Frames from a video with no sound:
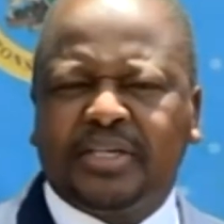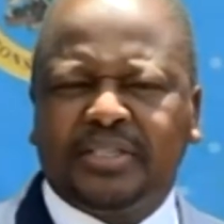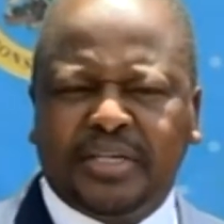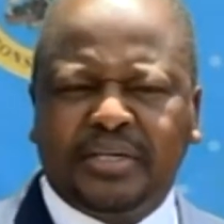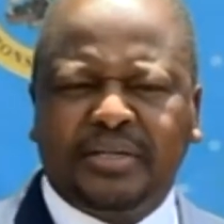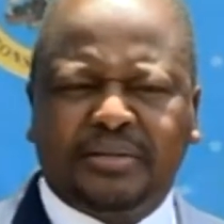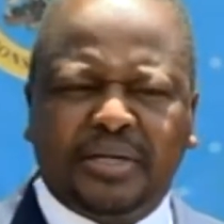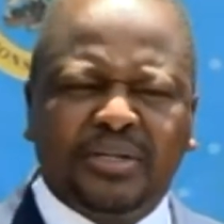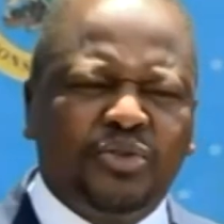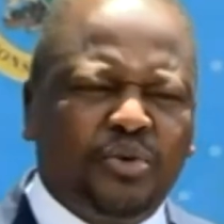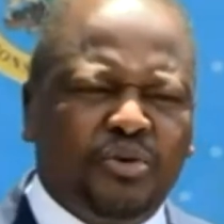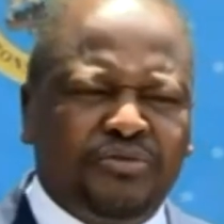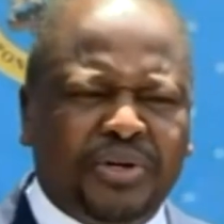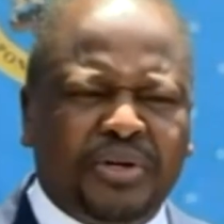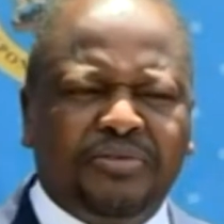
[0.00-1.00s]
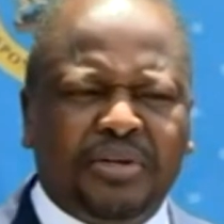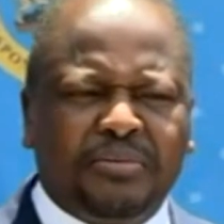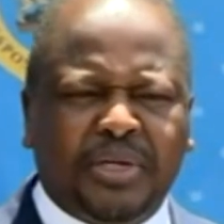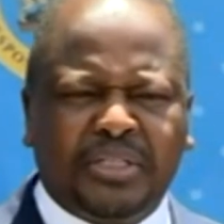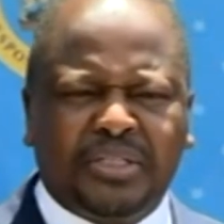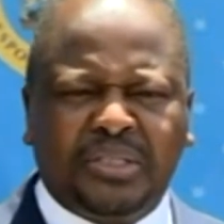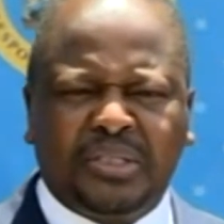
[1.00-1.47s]
Asanteni, thank you all very,
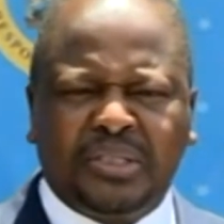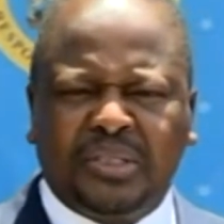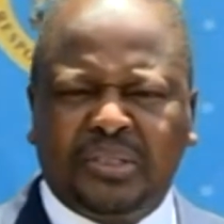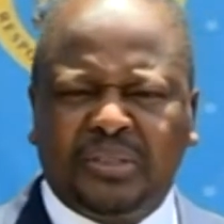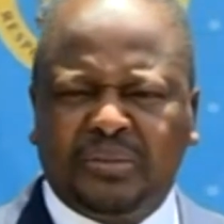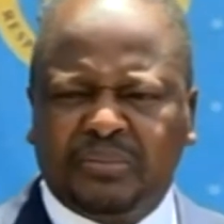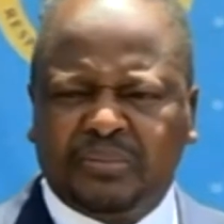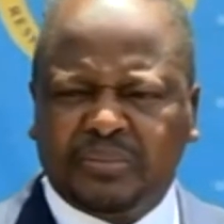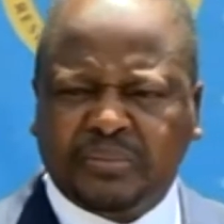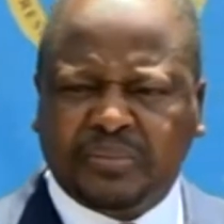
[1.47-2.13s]
very much indeed.